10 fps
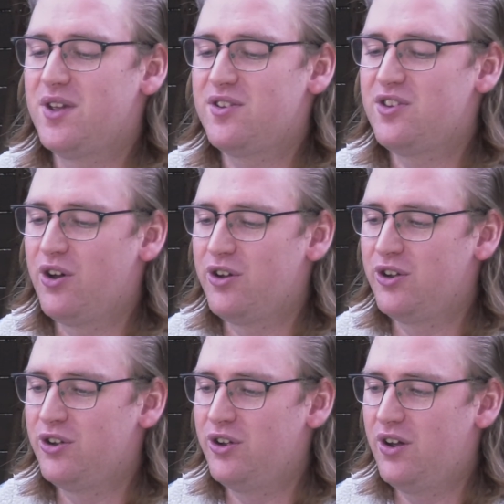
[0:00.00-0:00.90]

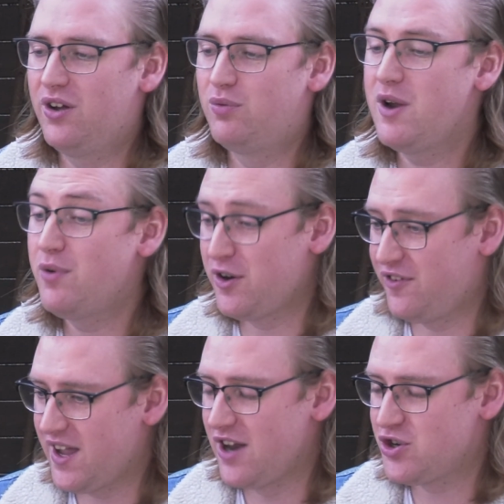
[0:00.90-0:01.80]
So rewrote it for
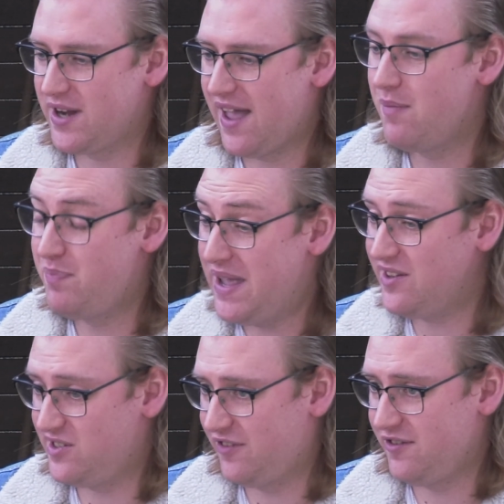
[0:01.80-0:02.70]
the country, and the
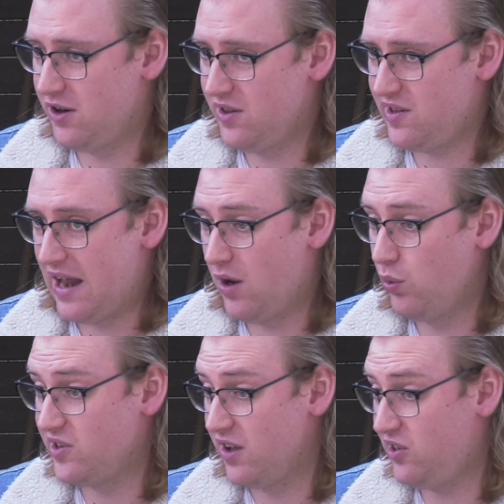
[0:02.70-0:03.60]
biggest difference, and it
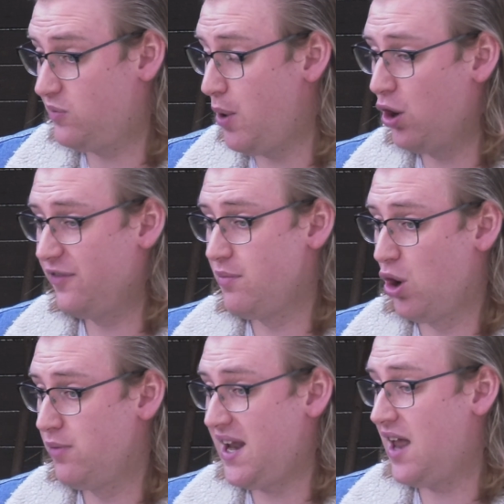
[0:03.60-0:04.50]
was a spur of the
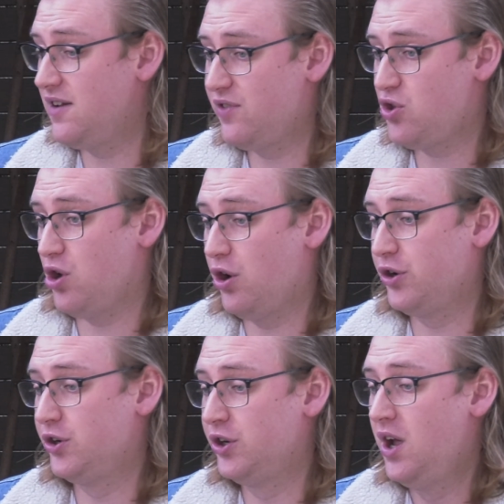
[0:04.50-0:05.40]
moment end of the
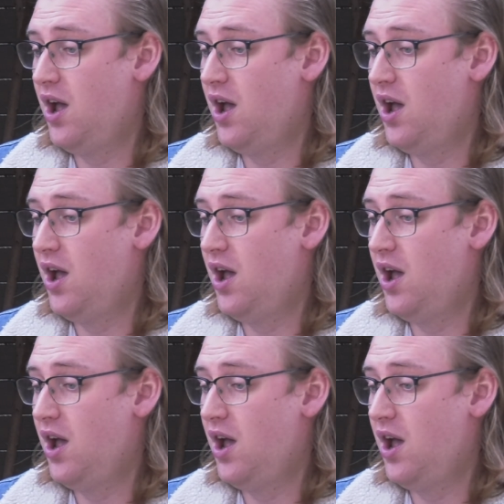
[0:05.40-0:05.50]
show,